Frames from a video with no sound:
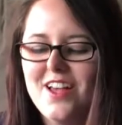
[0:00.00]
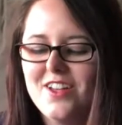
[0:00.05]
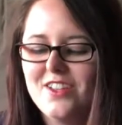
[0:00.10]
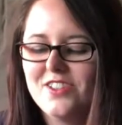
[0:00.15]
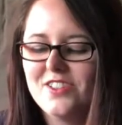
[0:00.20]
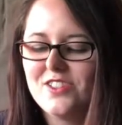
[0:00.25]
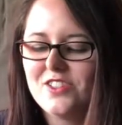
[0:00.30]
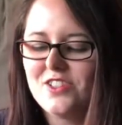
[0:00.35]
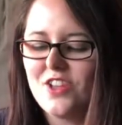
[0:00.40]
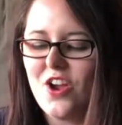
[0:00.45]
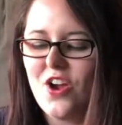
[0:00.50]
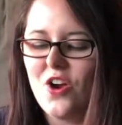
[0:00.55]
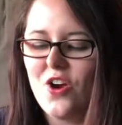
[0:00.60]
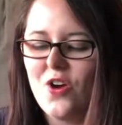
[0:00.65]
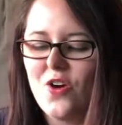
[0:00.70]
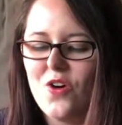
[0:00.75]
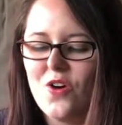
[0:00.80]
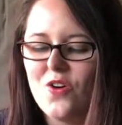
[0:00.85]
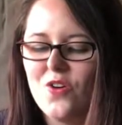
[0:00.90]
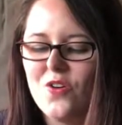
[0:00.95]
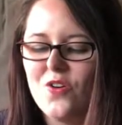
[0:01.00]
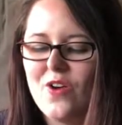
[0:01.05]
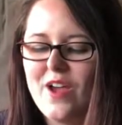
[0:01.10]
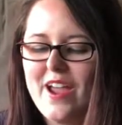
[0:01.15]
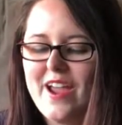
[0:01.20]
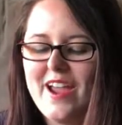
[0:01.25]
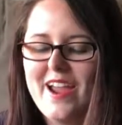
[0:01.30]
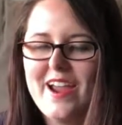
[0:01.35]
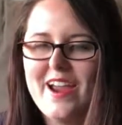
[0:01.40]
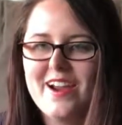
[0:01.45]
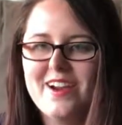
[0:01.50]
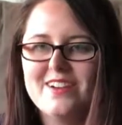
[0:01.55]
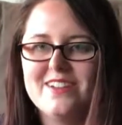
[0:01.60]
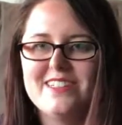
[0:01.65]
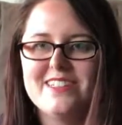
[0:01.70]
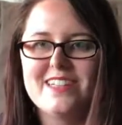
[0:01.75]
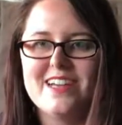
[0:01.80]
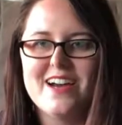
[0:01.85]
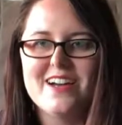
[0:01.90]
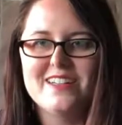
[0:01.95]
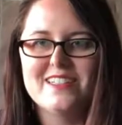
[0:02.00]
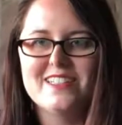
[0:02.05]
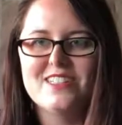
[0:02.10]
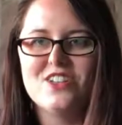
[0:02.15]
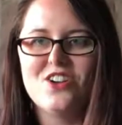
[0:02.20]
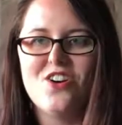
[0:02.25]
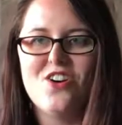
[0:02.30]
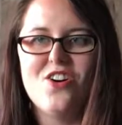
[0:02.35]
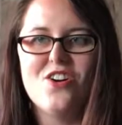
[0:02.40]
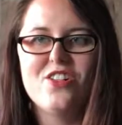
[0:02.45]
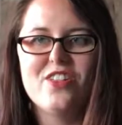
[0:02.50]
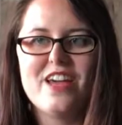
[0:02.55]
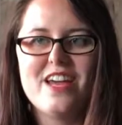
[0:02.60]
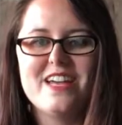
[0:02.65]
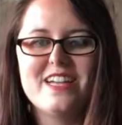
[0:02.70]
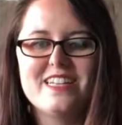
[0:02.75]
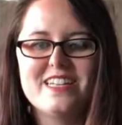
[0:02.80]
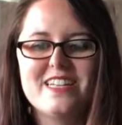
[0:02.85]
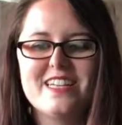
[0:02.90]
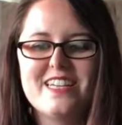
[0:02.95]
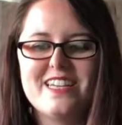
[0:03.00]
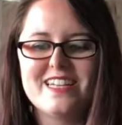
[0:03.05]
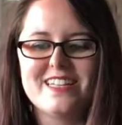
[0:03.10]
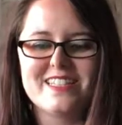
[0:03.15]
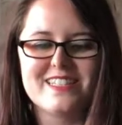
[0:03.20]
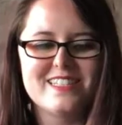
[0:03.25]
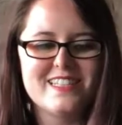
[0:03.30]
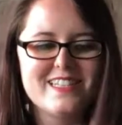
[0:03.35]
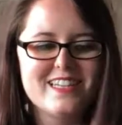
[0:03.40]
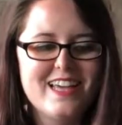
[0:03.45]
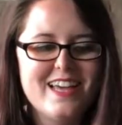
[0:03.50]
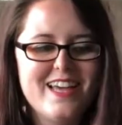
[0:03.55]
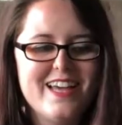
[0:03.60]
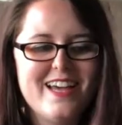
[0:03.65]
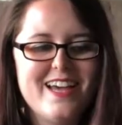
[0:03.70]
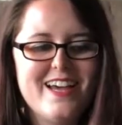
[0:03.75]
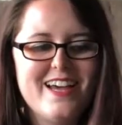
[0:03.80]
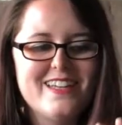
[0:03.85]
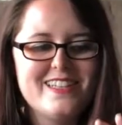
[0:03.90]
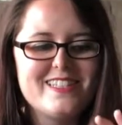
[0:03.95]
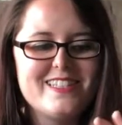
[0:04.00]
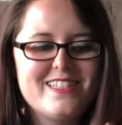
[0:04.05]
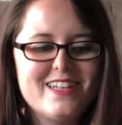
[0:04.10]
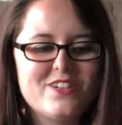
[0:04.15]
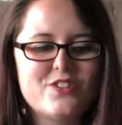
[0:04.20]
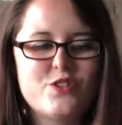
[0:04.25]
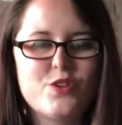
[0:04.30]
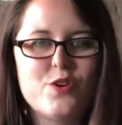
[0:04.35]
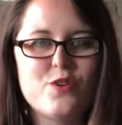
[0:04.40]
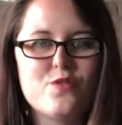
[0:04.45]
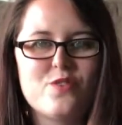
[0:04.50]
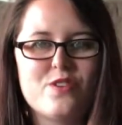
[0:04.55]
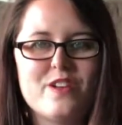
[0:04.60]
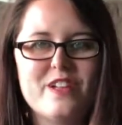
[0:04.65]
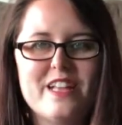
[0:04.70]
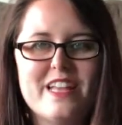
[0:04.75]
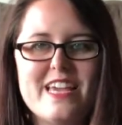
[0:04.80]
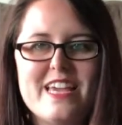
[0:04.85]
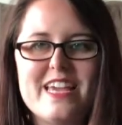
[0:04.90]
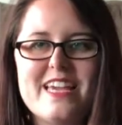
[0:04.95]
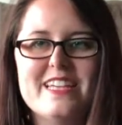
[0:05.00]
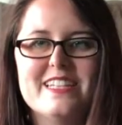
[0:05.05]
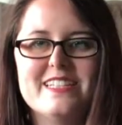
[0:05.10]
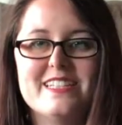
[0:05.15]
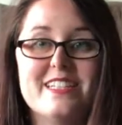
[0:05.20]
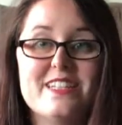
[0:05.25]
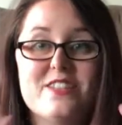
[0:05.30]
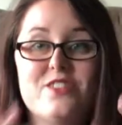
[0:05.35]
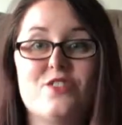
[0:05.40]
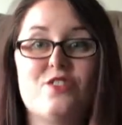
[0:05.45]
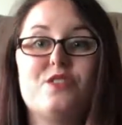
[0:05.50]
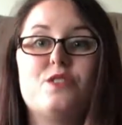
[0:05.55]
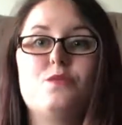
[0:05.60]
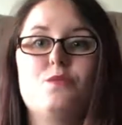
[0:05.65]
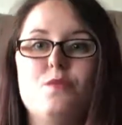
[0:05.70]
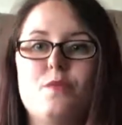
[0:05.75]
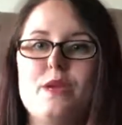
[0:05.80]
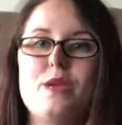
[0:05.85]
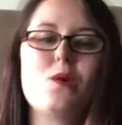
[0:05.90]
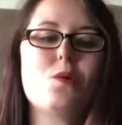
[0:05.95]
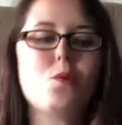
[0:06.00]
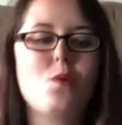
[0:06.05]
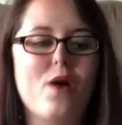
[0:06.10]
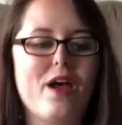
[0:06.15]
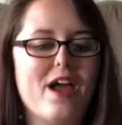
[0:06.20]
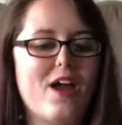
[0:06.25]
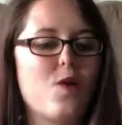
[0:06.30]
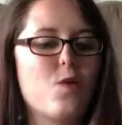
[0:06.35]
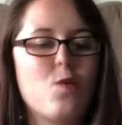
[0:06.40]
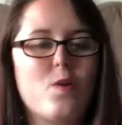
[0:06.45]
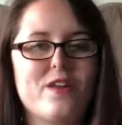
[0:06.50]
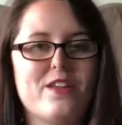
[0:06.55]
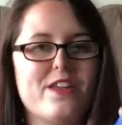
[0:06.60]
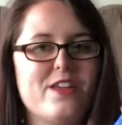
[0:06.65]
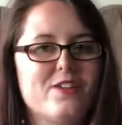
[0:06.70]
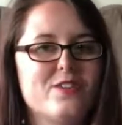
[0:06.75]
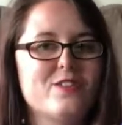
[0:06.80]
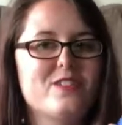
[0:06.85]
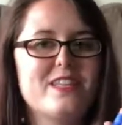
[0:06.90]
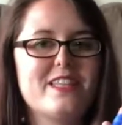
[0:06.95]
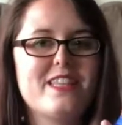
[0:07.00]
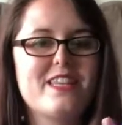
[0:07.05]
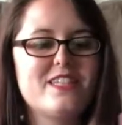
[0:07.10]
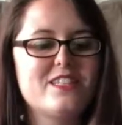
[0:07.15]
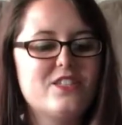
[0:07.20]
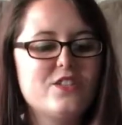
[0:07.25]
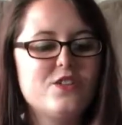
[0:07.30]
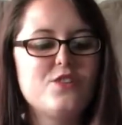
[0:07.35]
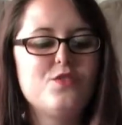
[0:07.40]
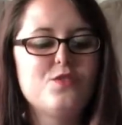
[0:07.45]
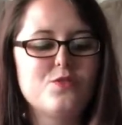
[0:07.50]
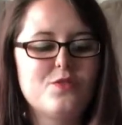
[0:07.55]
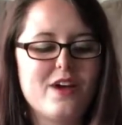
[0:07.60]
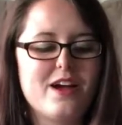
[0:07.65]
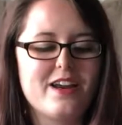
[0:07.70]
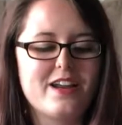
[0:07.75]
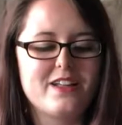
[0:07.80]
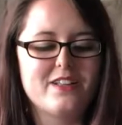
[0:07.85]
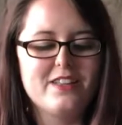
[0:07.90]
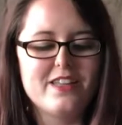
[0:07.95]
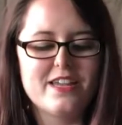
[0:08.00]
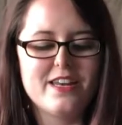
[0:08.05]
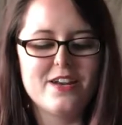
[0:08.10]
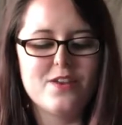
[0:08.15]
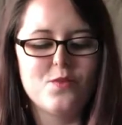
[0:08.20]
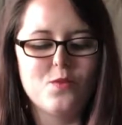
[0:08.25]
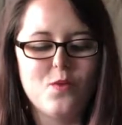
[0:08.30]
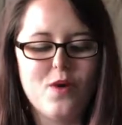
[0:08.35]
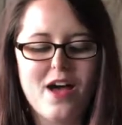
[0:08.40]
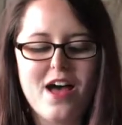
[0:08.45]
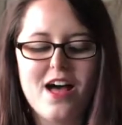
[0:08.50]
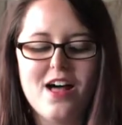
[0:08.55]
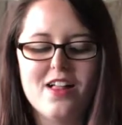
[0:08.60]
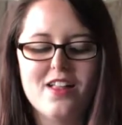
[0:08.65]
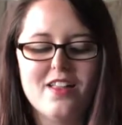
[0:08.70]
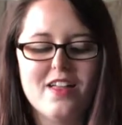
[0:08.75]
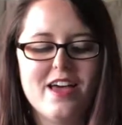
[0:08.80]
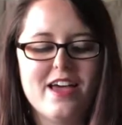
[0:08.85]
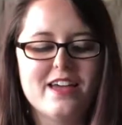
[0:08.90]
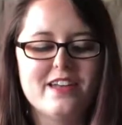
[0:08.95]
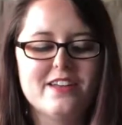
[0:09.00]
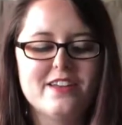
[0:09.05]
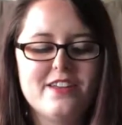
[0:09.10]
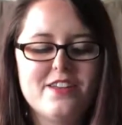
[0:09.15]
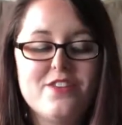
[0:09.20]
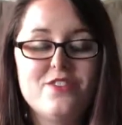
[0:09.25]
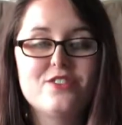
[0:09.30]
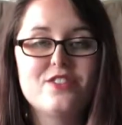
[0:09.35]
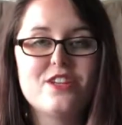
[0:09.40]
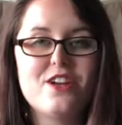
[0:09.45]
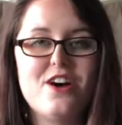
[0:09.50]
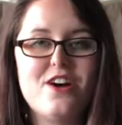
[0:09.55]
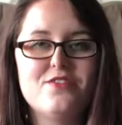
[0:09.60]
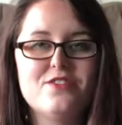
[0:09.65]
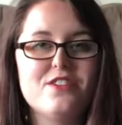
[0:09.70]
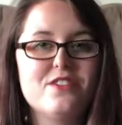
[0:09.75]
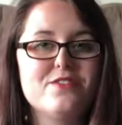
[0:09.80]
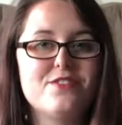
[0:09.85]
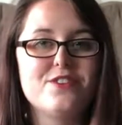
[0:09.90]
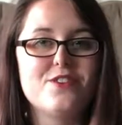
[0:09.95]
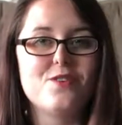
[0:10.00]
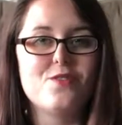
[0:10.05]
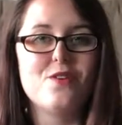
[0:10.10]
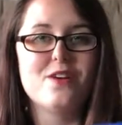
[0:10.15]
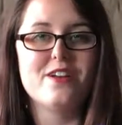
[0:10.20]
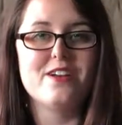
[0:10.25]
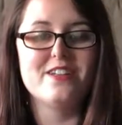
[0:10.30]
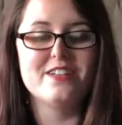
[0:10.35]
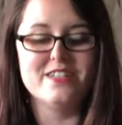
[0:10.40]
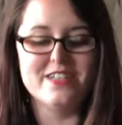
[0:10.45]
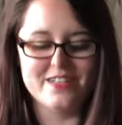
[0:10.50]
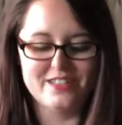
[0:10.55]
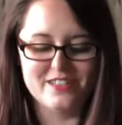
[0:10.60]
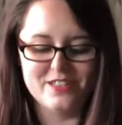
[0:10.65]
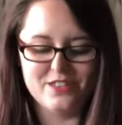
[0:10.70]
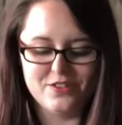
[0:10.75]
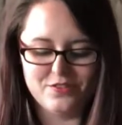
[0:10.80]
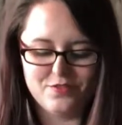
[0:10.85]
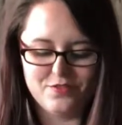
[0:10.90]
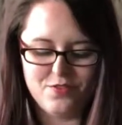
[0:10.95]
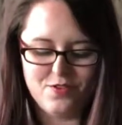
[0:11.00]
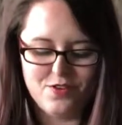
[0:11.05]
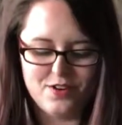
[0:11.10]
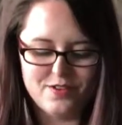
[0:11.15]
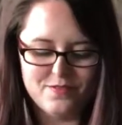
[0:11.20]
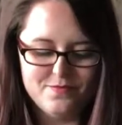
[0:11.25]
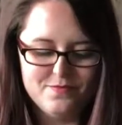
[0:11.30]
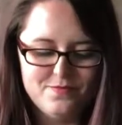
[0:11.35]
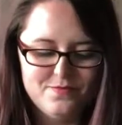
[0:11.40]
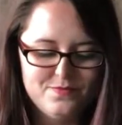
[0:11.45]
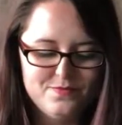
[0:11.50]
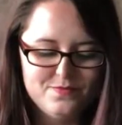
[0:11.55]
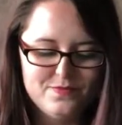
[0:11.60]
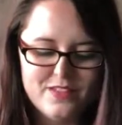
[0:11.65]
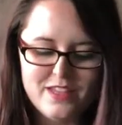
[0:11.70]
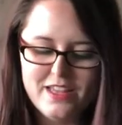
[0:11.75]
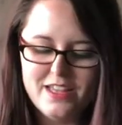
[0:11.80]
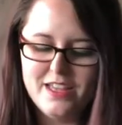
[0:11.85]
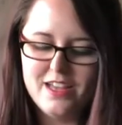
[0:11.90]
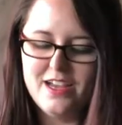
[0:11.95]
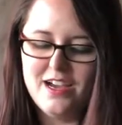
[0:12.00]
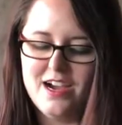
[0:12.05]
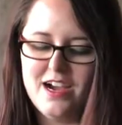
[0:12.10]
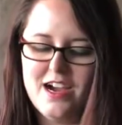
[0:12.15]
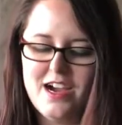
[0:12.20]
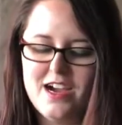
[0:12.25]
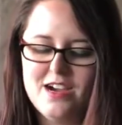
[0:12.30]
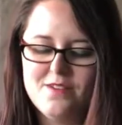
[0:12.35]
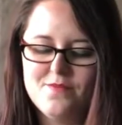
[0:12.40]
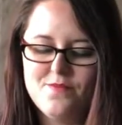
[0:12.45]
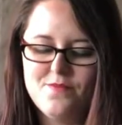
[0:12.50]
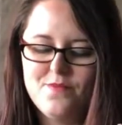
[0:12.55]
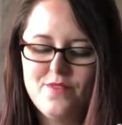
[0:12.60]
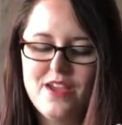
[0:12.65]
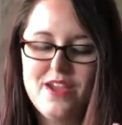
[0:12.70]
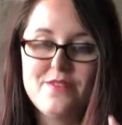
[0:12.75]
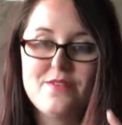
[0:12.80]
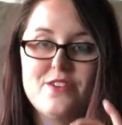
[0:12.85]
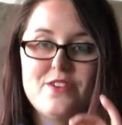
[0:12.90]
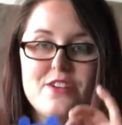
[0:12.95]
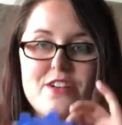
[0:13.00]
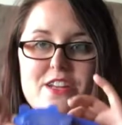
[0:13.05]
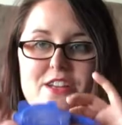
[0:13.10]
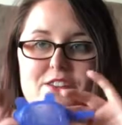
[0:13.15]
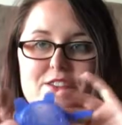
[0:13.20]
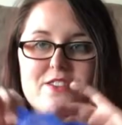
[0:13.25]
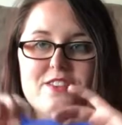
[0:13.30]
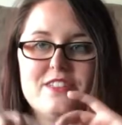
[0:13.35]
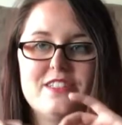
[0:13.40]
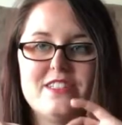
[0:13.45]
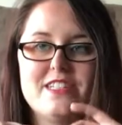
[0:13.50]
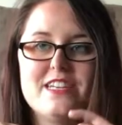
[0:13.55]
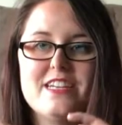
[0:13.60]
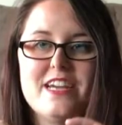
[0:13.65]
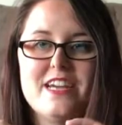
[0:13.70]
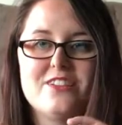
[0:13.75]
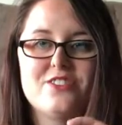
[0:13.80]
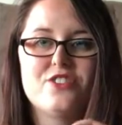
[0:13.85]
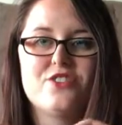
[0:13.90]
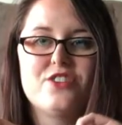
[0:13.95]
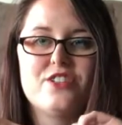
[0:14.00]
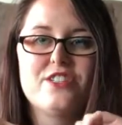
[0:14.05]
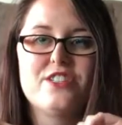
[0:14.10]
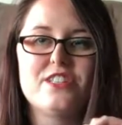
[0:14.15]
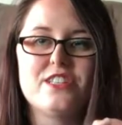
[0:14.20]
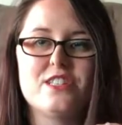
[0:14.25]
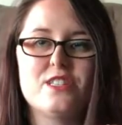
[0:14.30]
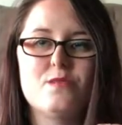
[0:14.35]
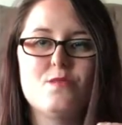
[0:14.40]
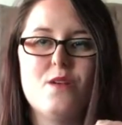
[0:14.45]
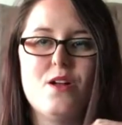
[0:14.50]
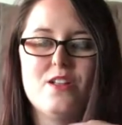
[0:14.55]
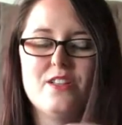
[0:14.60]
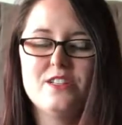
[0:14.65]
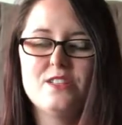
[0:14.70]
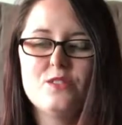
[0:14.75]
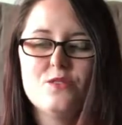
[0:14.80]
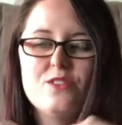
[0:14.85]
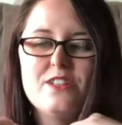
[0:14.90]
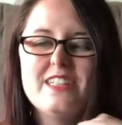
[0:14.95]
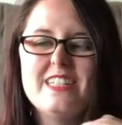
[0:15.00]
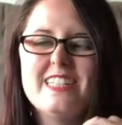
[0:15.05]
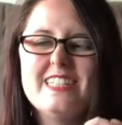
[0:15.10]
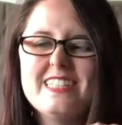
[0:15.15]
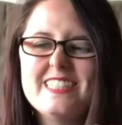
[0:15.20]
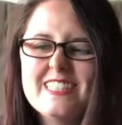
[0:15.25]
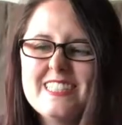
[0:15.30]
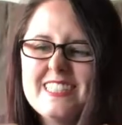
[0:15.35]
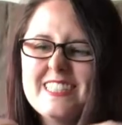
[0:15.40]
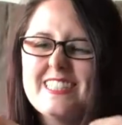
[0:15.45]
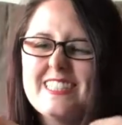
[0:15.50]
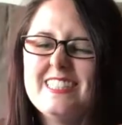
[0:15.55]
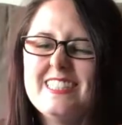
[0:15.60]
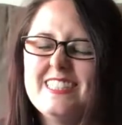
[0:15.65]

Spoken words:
So hair, dust, all that gets stuck to it really easily. So just be aware when using this. You got to clean it well and use it often if you don't want dust to form. I'm now going to see how stretchy the smallest one is.